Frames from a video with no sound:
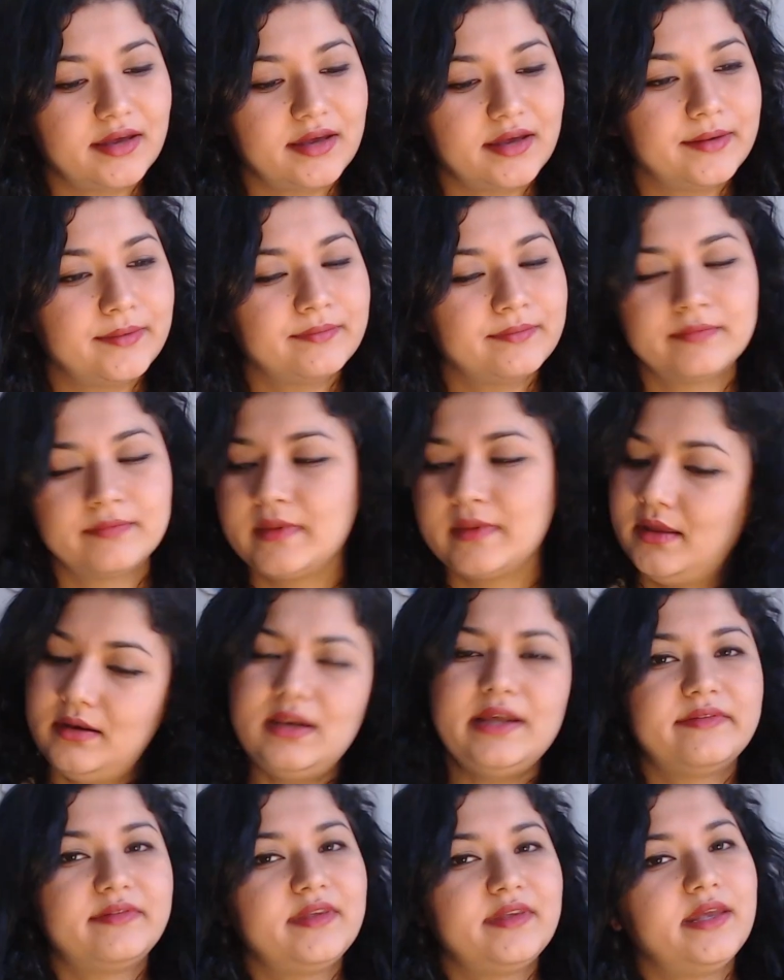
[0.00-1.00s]
Let's
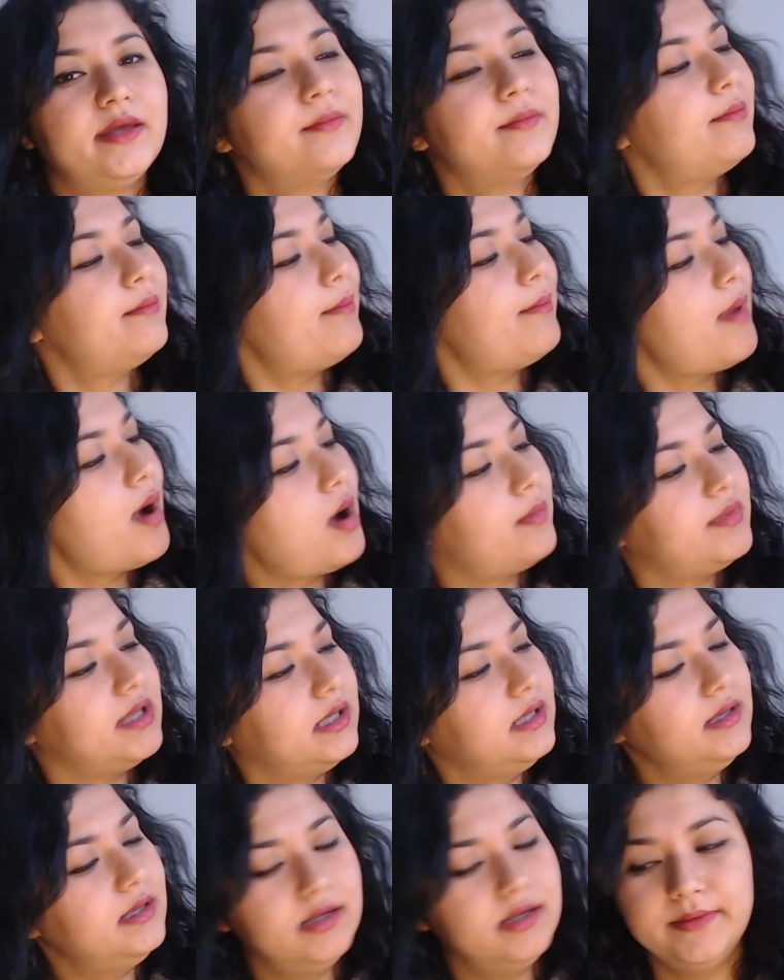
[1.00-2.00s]
see.
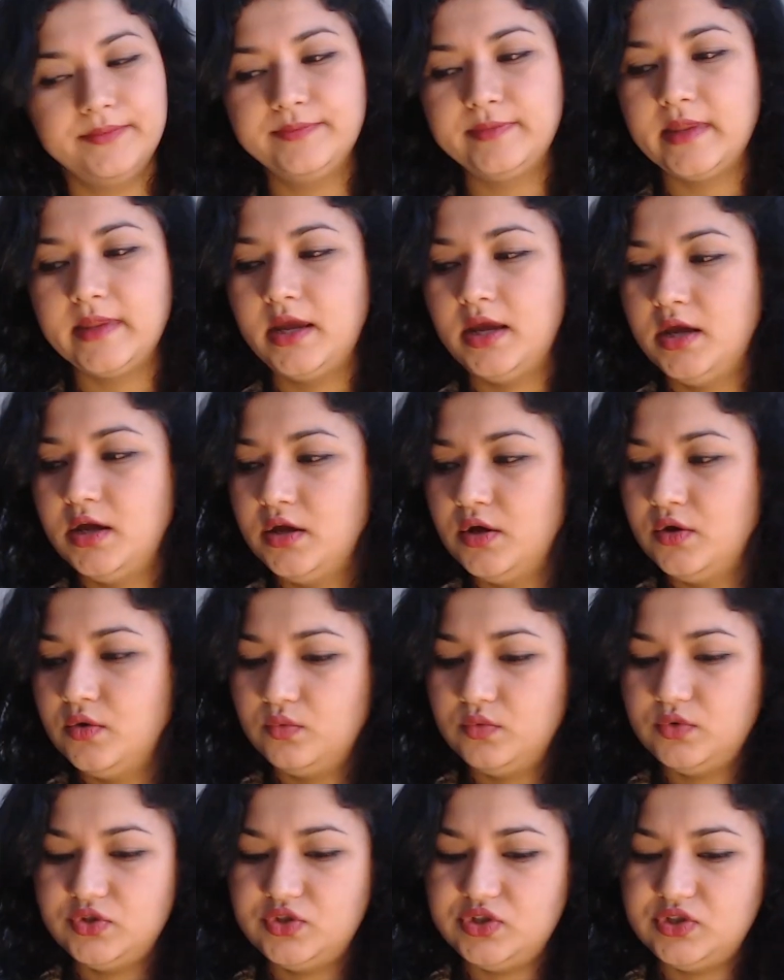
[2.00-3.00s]
Bobby,
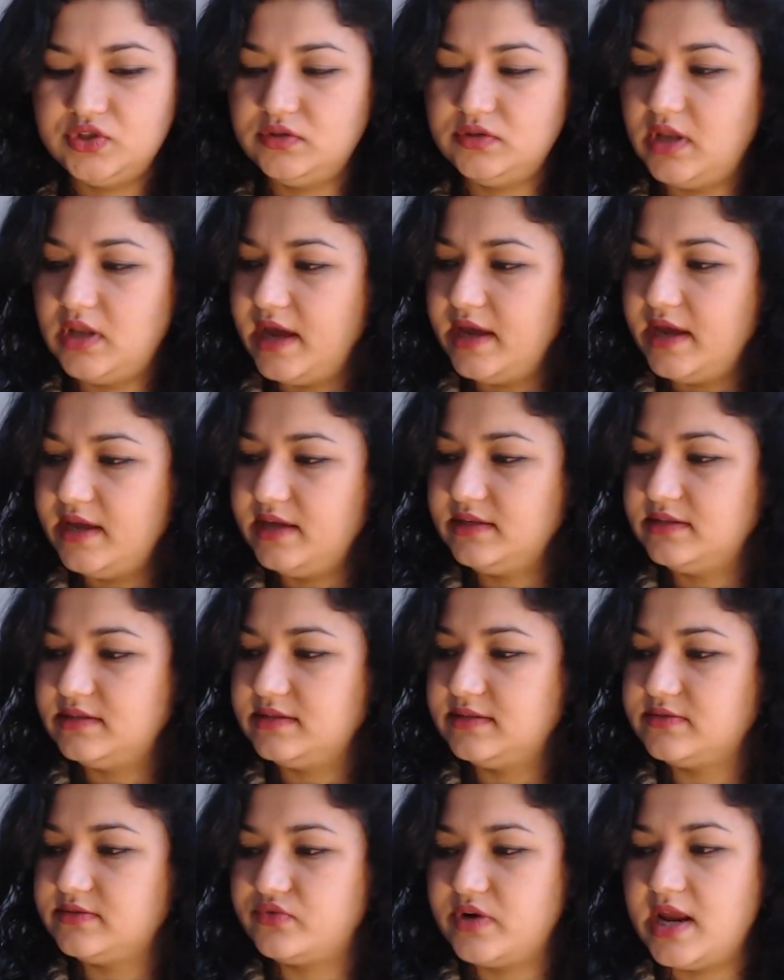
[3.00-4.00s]
would you like to
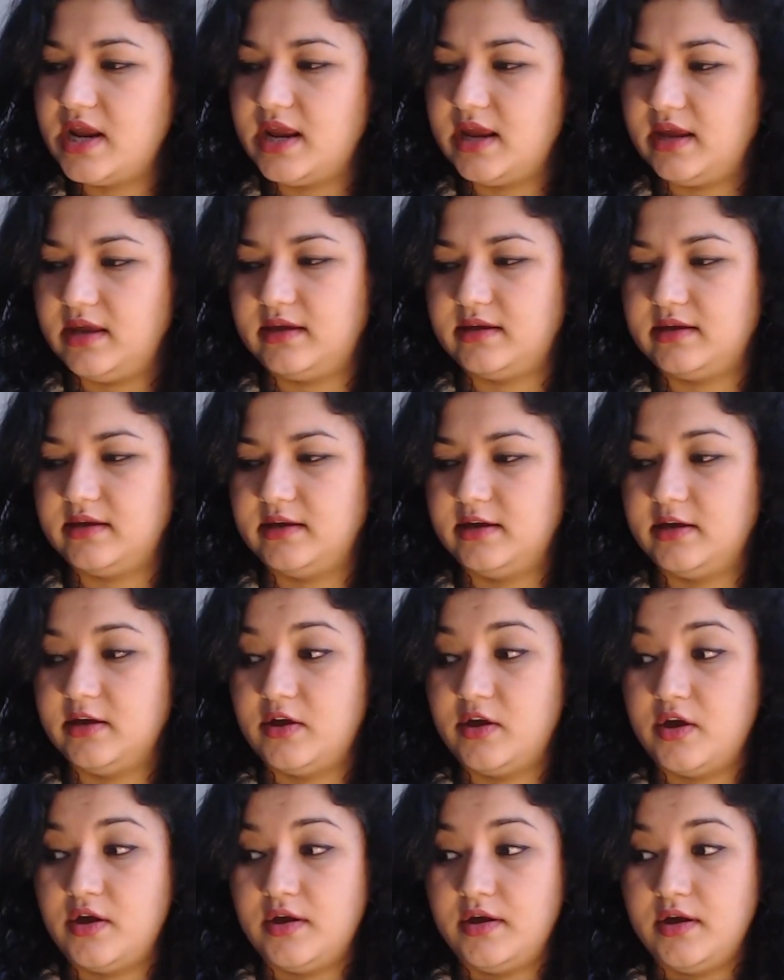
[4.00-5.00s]
drink
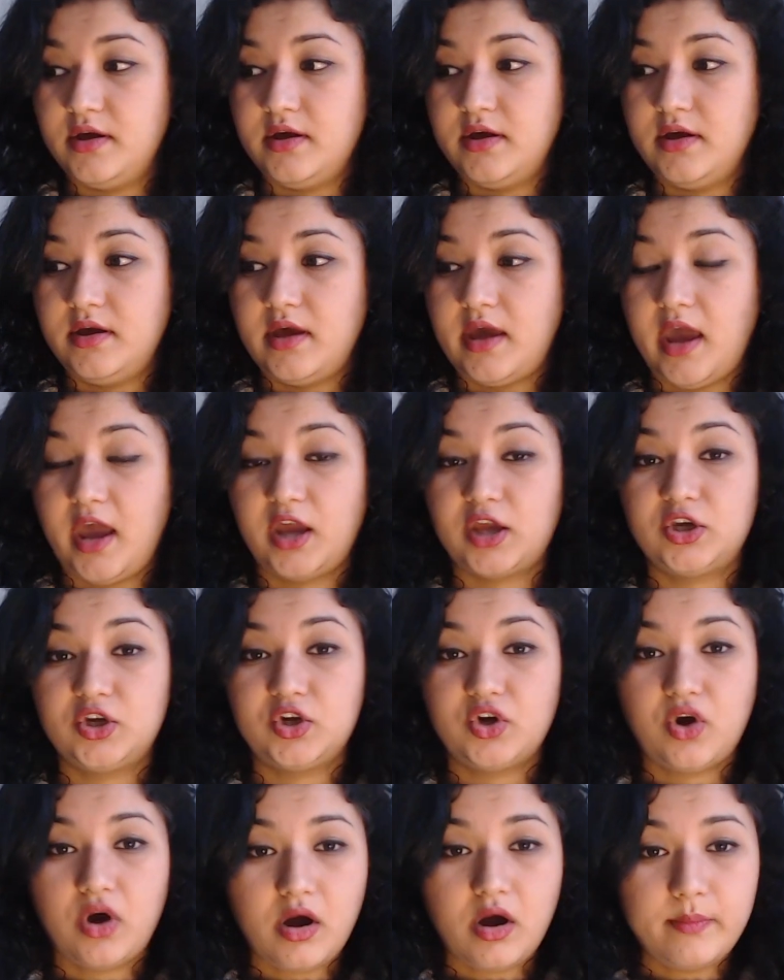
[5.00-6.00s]
a
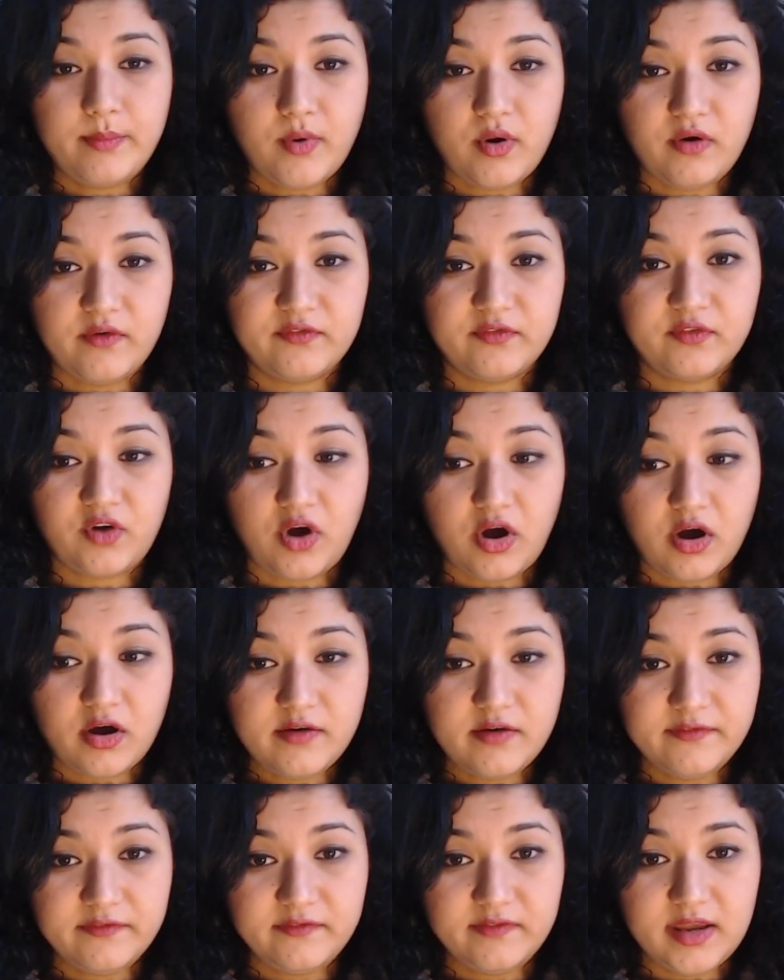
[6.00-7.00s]
cup of
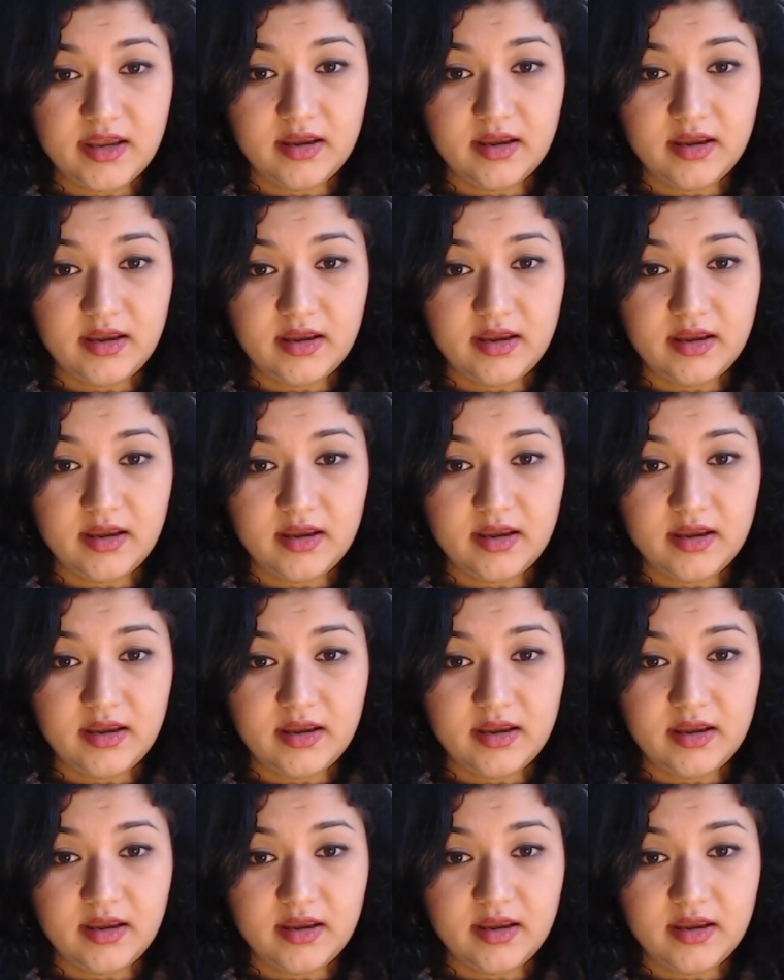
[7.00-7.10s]
coffee?